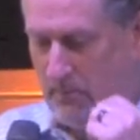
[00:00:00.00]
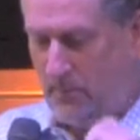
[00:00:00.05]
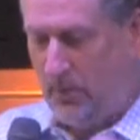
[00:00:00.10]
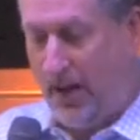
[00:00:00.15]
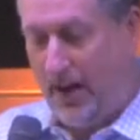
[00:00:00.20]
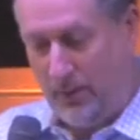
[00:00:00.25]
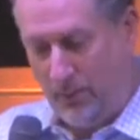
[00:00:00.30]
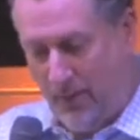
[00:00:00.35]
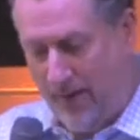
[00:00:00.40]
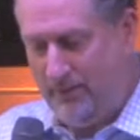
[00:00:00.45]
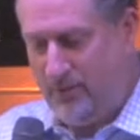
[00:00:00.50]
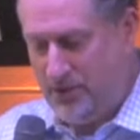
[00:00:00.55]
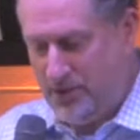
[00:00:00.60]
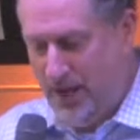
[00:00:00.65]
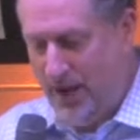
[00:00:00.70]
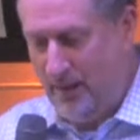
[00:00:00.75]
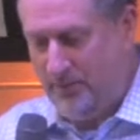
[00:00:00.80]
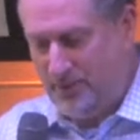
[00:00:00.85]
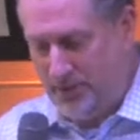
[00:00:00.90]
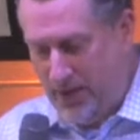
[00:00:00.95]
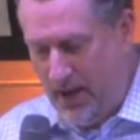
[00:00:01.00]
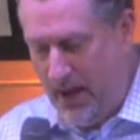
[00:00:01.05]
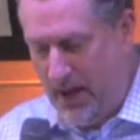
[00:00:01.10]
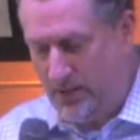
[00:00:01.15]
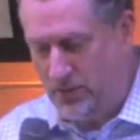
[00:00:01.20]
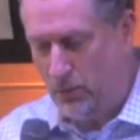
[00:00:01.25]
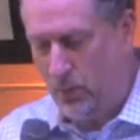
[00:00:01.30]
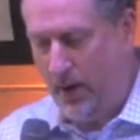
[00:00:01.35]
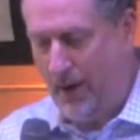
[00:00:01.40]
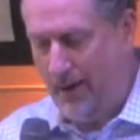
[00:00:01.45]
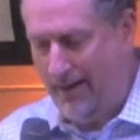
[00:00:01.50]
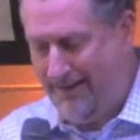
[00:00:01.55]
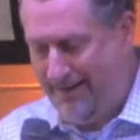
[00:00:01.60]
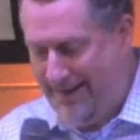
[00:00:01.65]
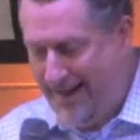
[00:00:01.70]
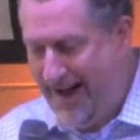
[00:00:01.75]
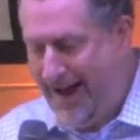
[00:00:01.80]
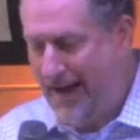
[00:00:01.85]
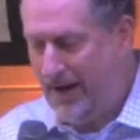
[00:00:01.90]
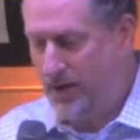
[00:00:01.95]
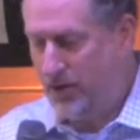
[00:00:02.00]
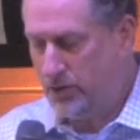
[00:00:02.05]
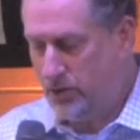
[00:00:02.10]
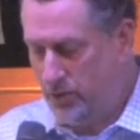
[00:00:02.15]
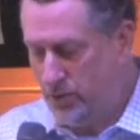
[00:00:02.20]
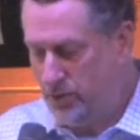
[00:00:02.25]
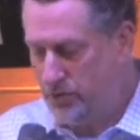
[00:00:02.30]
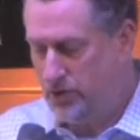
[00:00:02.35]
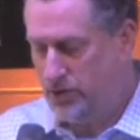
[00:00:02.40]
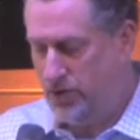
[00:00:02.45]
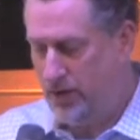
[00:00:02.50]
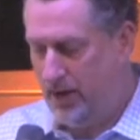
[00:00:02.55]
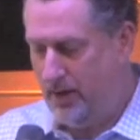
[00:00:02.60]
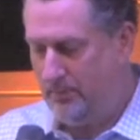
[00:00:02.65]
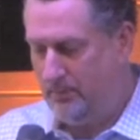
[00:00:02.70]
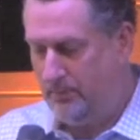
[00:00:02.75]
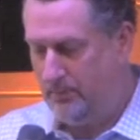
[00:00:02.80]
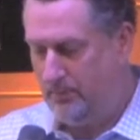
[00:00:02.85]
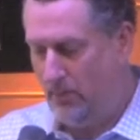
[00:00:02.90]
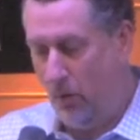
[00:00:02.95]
Like Reverend Tom says, we are not a cruise ship